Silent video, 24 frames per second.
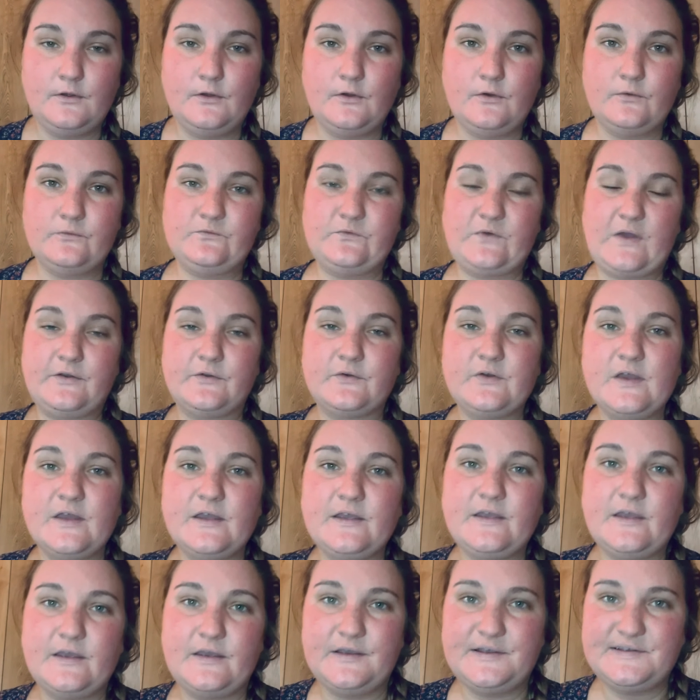
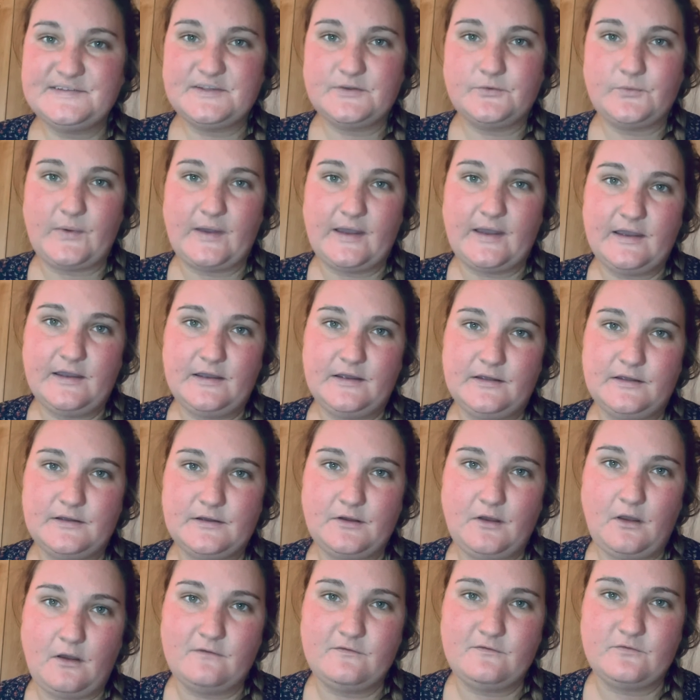Rhetoric is the way
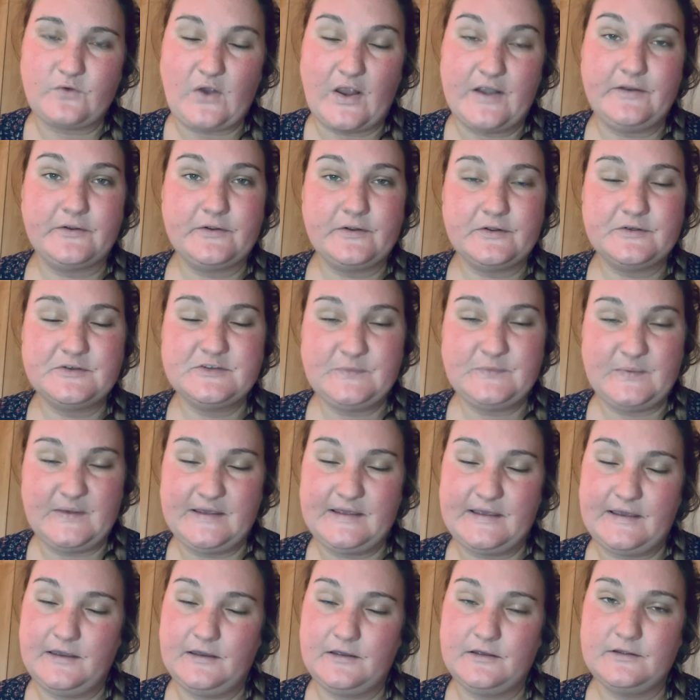of writing or
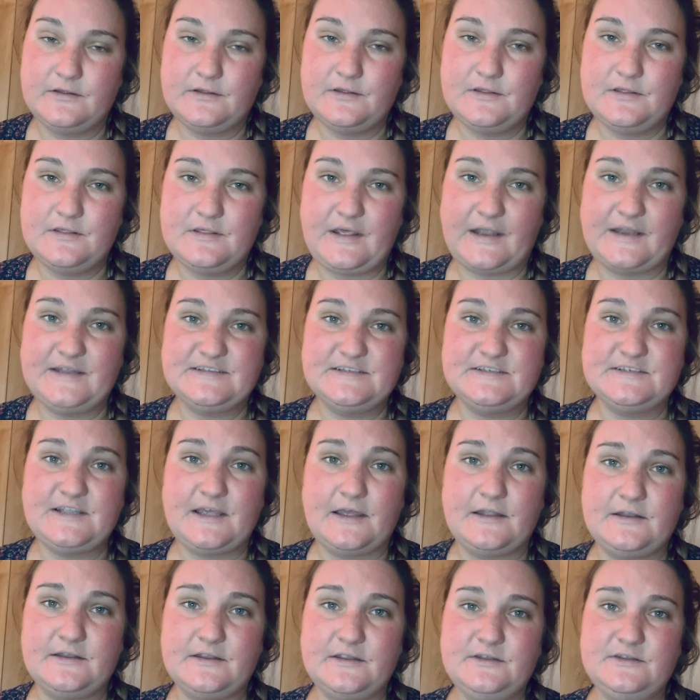speaking that is
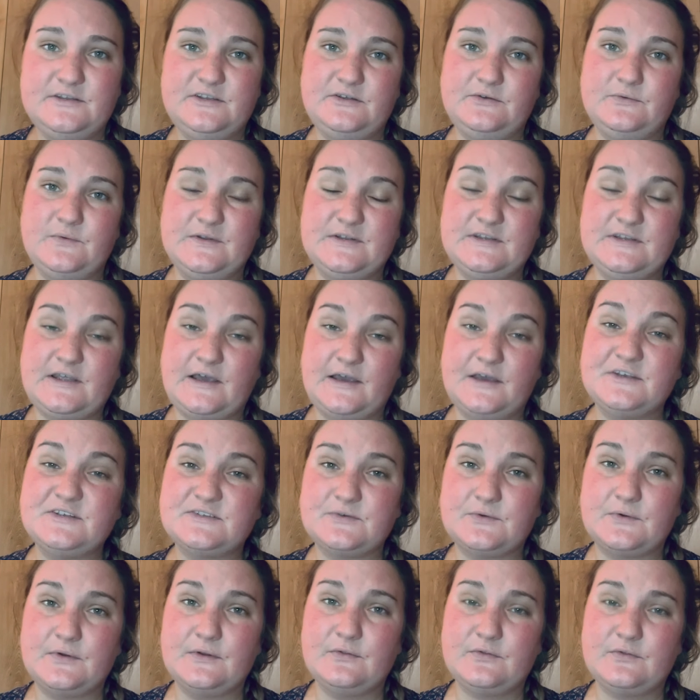intended to entice
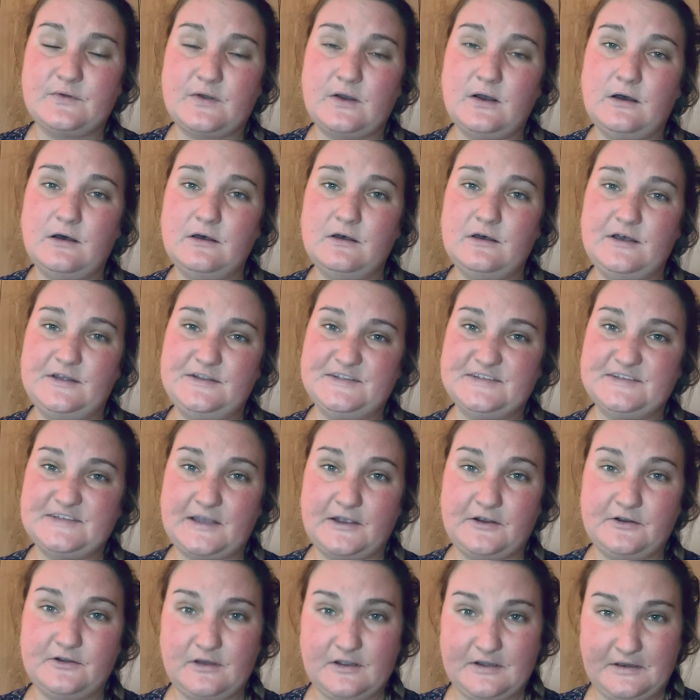or enthrall a
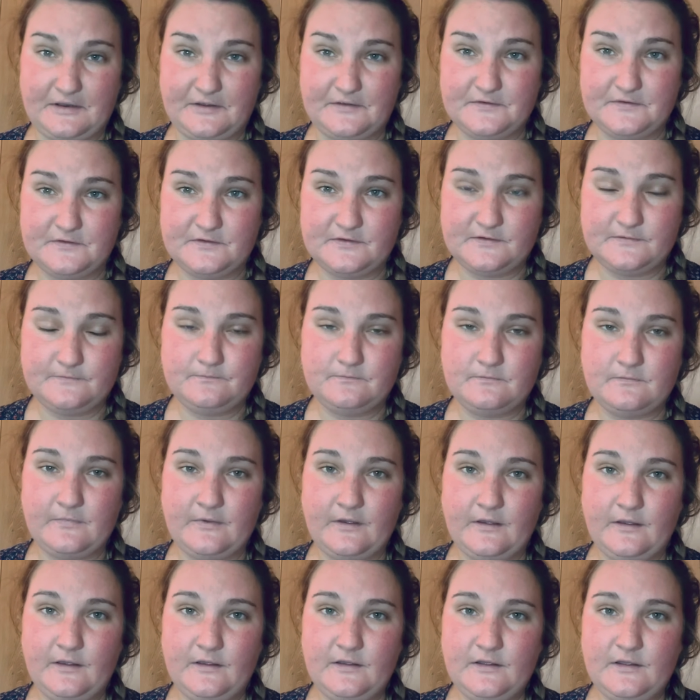desired audience.
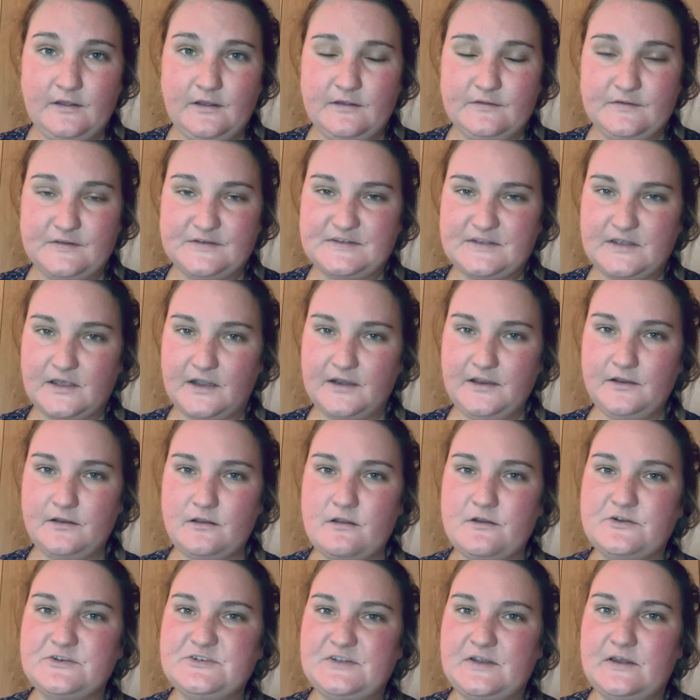The study and
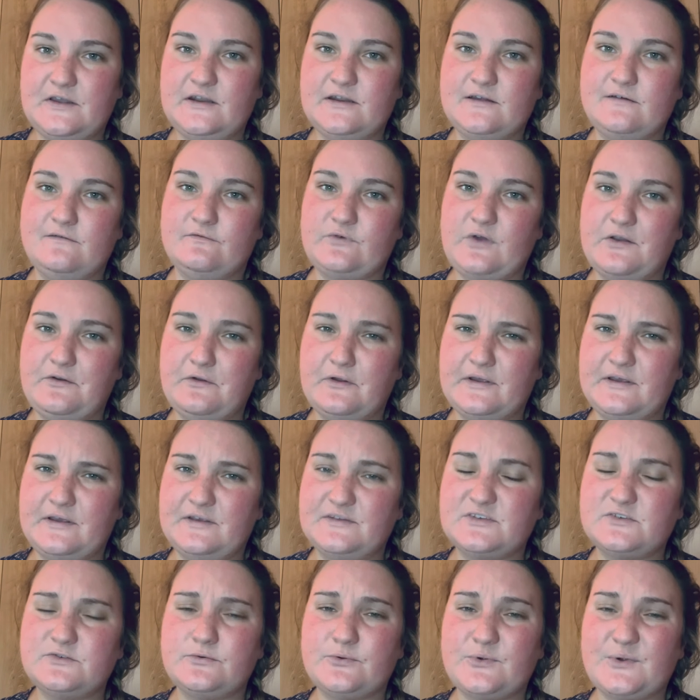understanding of rhetoric
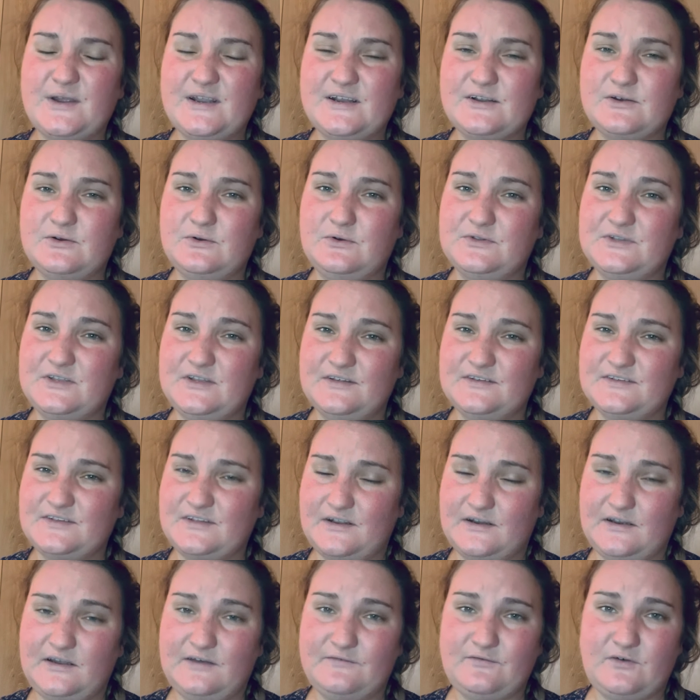is critical to the
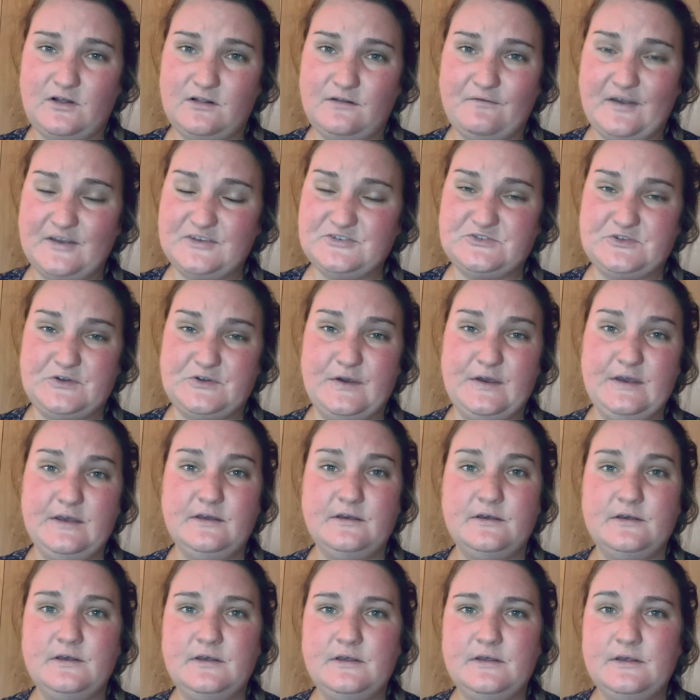study of all of history.
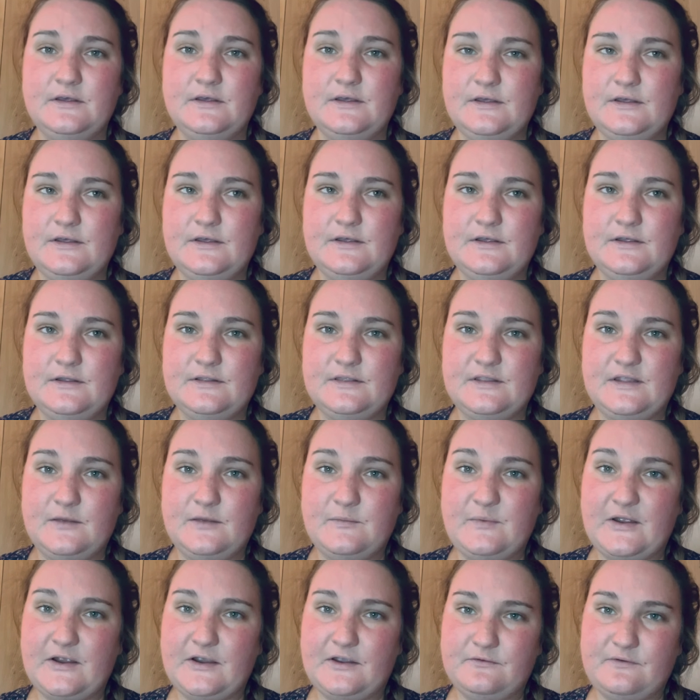The
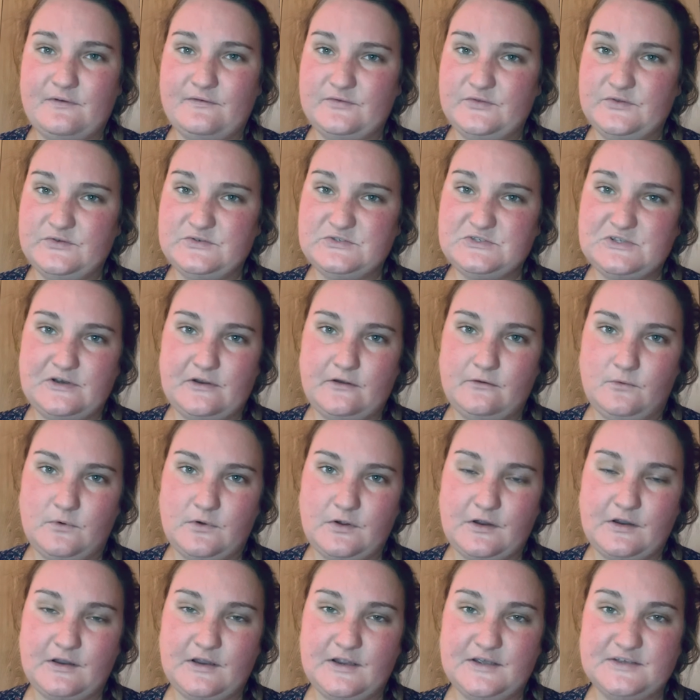American Revolutionary
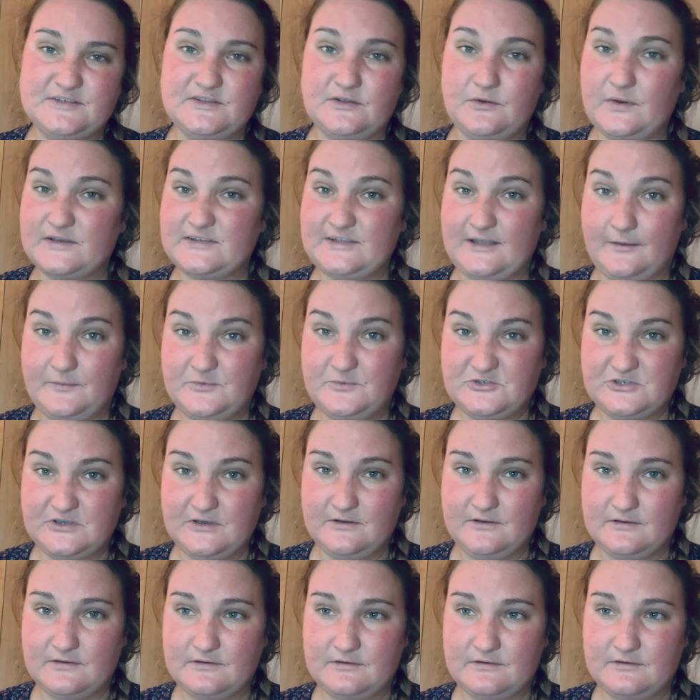War is no exception.